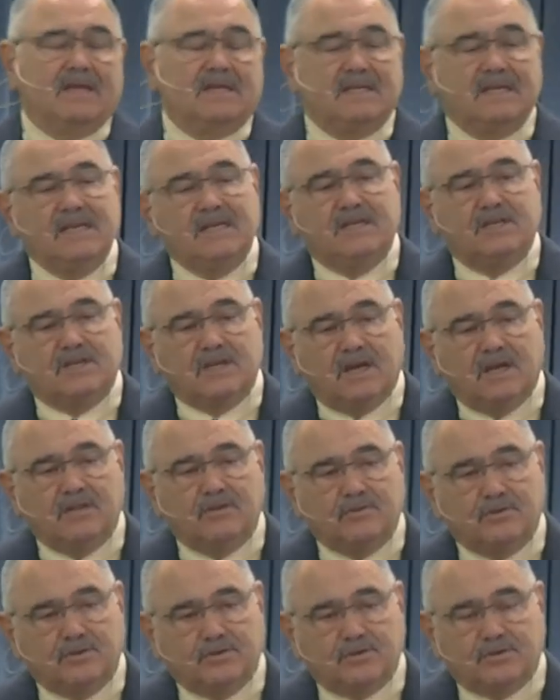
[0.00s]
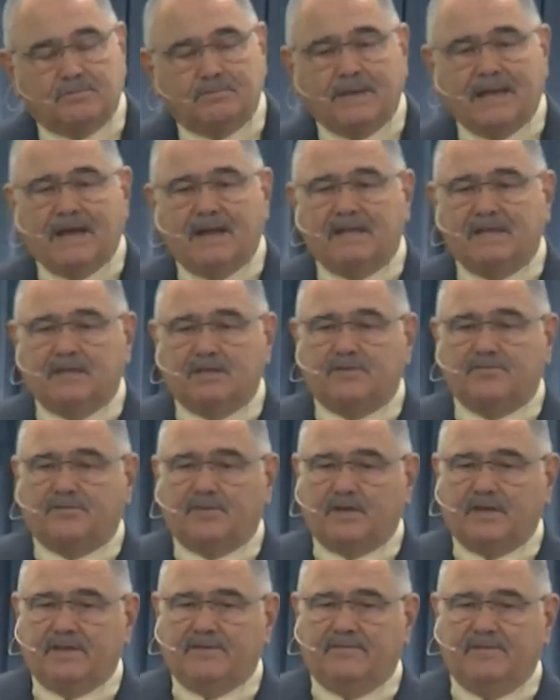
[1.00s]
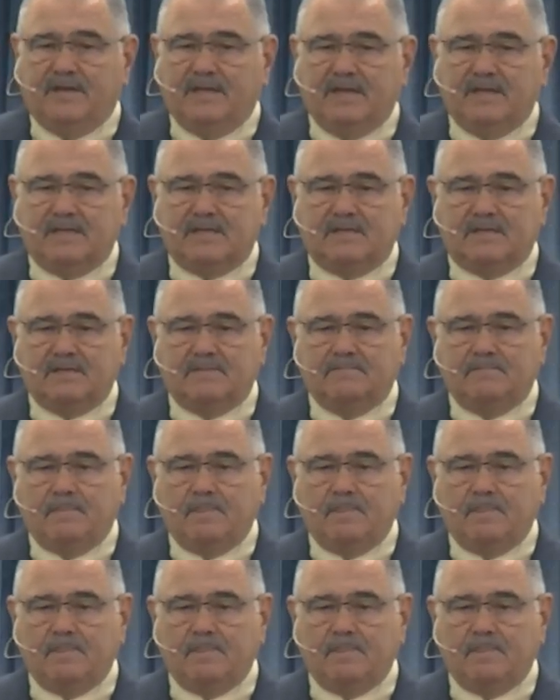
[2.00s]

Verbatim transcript: teach others about his forgiveness.